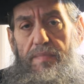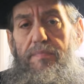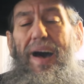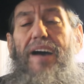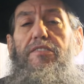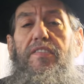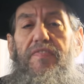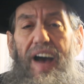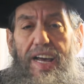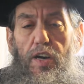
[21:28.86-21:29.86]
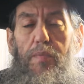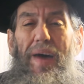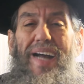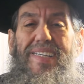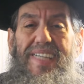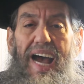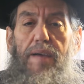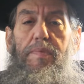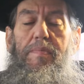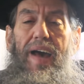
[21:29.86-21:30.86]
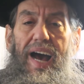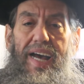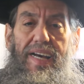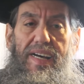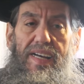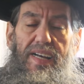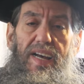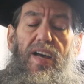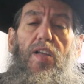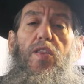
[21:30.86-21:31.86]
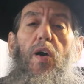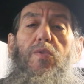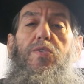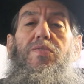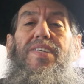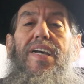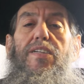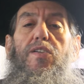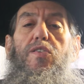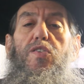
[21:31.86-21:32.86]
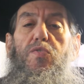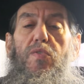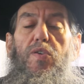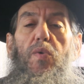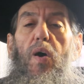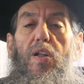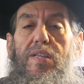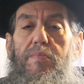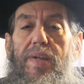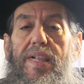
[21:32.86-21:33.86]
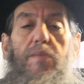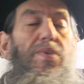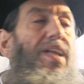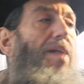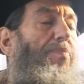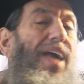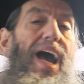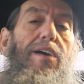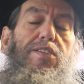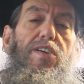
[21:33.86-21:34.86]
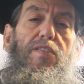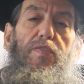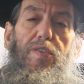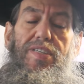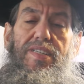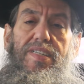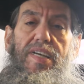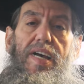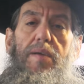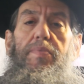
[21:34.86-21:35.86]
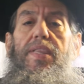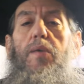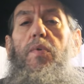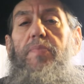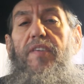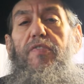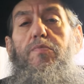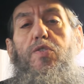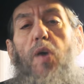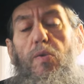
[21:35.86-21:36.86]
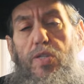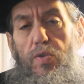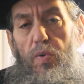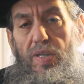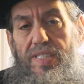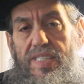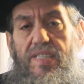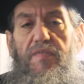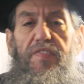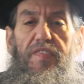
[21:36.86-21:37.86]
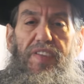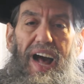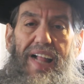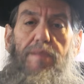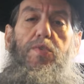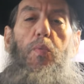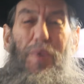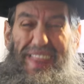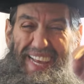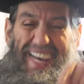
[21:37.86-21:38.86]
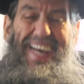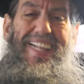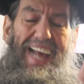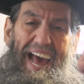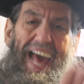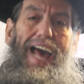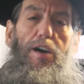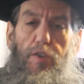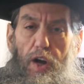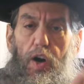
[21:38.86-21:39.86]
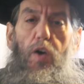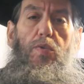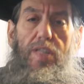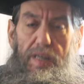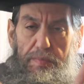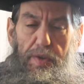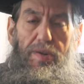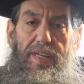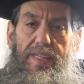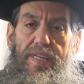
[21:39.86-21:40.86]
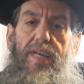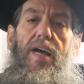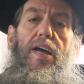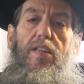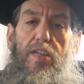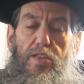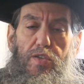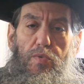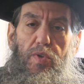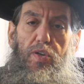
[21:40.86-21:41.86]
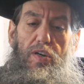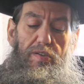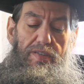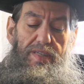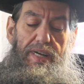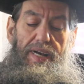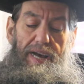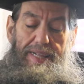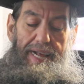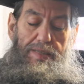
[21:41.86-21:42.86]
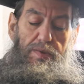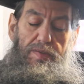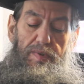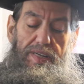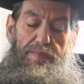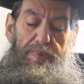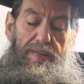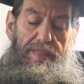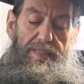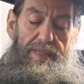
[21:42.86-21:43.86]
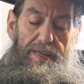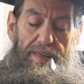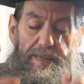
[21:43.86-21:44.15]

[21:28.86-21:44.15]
Machrivayich u'mehersach mime'ayich. Those who seek to destroy you ultimately will not be outside forces, but they will be from Trojan horses and fifth columns within our own community, the do-gooders. And that's what we're experiencing.